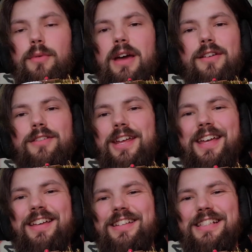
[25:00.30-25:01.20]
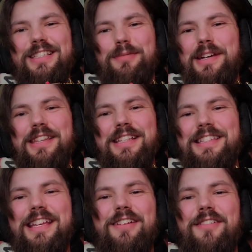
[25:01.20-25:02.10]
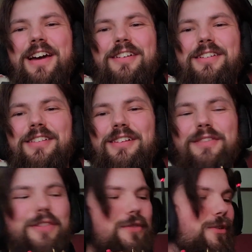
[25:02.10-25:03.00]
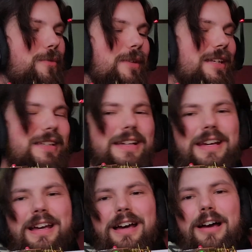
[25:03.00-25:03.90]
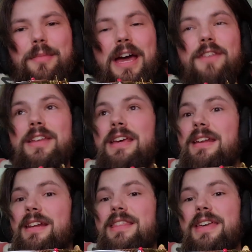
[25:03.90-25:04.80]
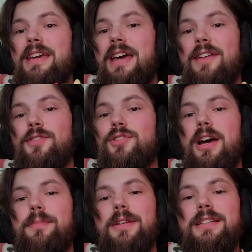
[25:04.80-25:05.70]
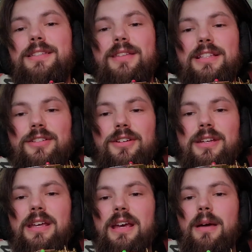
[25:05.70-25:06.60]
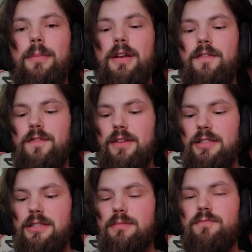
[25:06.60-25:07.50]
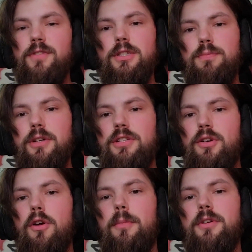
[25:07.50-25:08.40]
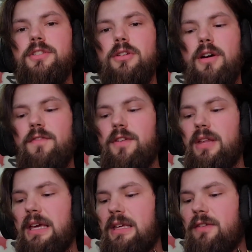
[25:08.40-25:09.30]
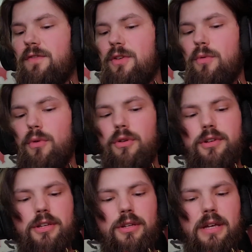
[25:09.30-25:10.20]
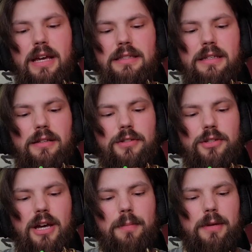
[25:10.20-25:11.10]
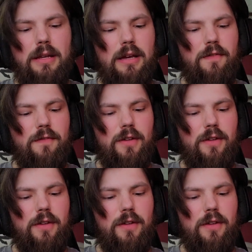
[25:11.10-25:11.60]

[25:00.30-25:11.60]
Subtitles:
around, just swinging this thing around in the living room, and I haven't hit anything, haven't dropped it, so that's good. But it feels pretty durable. So I feel like if you were to accidentally drop it, I